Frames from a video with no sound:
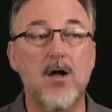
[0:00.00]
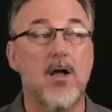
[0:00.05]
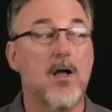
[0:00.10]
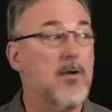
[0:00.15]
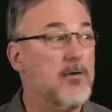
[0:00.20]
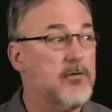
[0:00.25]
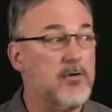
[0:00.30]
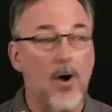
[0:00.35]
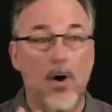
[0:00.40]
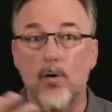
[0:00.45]

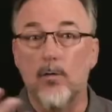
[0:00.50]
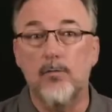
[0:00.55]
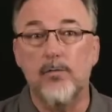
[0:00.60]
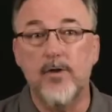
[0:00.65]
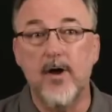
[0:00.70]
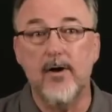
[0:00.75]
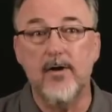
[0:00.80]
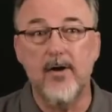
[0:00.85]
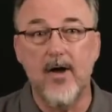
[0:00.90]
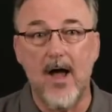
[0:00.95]
So
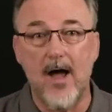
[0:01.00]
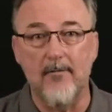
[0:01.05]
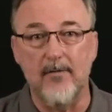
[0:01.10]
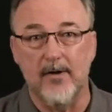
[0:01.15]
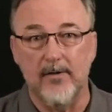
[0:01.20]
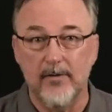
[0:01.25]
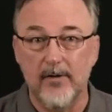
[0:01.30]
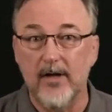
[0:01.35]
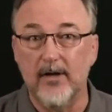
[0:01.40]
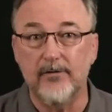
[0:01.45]
there you have
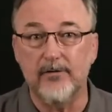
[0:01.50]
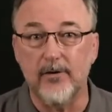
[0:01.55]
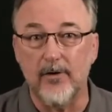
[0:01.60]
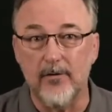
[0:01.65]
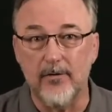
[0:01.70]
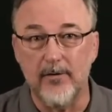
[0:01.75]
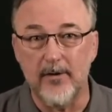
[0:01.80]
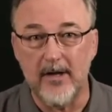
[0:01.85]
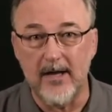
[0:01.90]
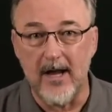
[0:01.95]
it. These are
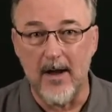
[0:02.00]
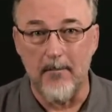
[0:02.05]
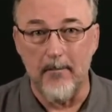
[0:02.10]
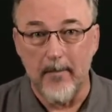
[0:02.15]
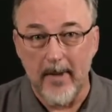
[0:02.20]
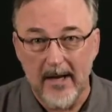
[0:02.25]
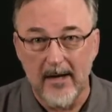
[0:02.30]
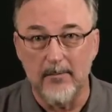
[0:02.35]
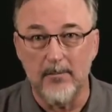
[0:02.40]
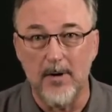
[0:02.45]
the
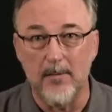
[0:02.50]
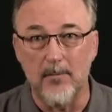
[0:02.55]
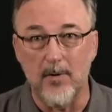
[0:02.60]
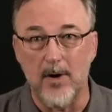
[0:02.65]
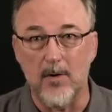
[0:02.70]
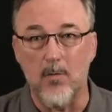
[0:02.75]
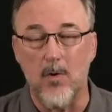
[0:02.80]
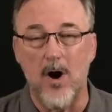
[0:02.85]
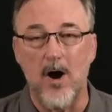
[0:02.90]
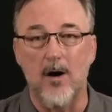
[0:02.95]
minimum
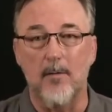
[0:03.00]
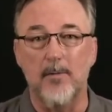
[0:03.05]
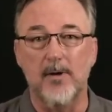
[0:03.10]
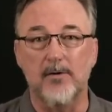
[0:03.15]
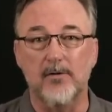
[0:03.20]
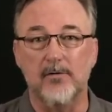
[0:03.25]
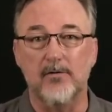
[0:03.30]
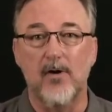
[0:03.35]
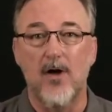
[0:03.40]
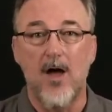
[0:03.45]

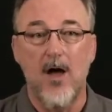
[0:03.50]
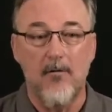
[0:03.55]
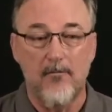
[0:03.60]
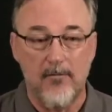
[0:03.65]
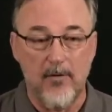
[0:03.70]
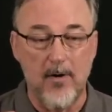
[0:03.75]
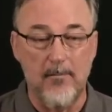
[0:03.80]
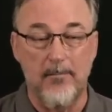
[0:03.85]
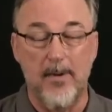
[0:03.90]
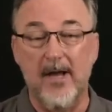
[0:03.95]
requirements
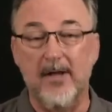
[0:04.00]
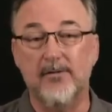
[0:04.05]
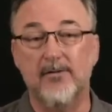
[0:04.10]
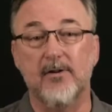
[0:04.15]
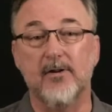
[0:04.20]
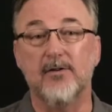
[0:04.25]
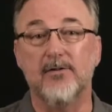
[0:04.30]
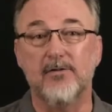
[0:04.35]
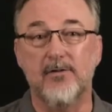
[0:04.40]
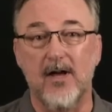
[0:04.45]
for a
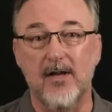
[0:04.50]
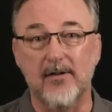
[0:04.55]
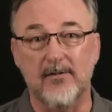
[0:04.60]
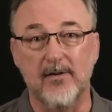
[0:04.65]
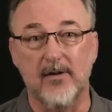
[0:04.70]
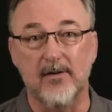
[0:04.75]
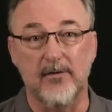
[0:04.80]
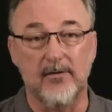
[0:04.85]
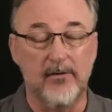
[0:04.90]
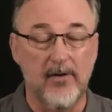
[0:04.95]
basic
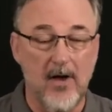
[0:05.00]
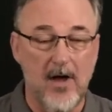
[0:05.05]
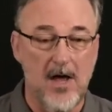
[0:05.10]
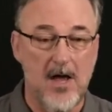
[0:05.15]
sentence.